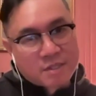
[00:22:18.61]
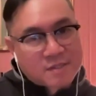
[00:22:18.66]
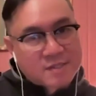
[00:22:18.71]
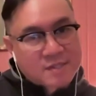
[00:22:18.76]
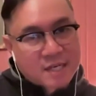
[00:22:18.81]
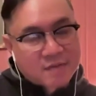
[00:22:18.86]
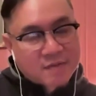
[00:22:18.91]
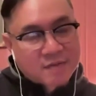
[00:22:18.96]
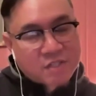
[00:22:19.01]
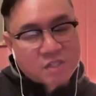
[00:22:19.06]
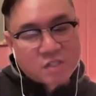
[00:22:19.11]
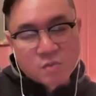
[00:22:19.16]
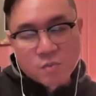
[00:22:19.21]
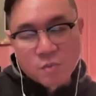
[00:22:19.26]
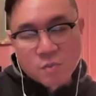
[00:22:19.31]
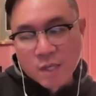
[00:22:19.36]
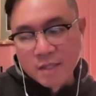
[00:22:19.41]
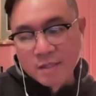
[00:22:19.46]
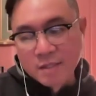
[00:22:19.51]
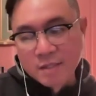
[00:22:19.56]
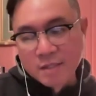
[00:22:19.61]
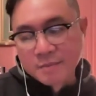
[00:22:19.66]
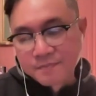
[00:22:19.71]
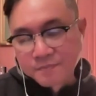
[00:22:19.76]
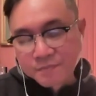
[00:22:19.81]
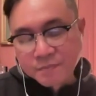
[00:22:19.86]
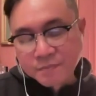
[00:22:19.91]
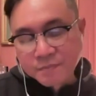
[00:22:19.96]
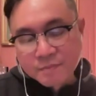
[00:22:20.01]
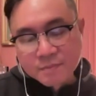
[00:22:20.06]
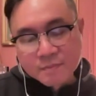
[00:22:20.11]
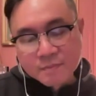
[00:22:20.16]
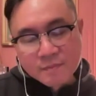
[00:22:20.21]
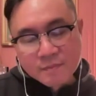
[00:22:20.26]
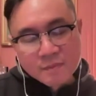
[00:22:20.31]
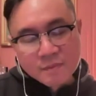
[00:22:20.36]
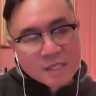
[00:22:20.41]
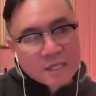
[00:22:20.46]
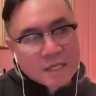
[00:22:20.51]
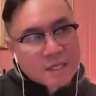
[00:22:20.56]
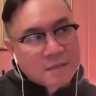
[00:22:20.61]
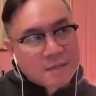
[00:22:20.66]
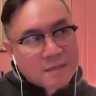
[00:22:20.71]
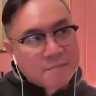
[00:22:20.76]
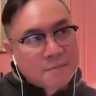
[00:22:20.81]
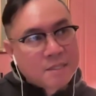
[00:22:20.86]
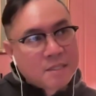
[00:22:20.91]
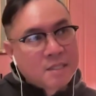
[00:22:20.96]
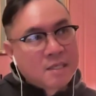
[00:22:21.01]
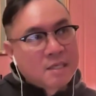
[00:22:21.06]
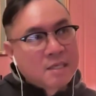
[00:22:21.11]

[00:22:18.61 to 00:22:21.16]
instead of just one um,